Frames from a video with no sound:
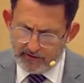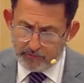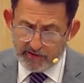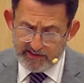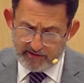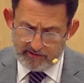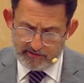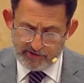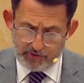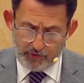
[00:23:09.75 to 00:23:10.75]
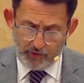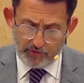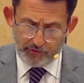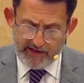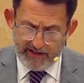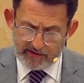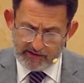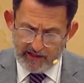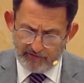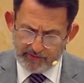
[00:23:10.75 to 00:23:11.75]
or what he saw and read at
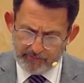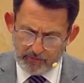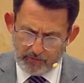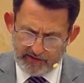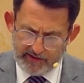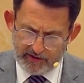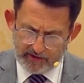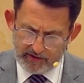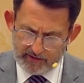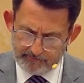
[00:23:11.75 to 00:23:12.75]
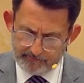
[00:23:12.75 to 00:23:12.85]
Calvary, but what he heard.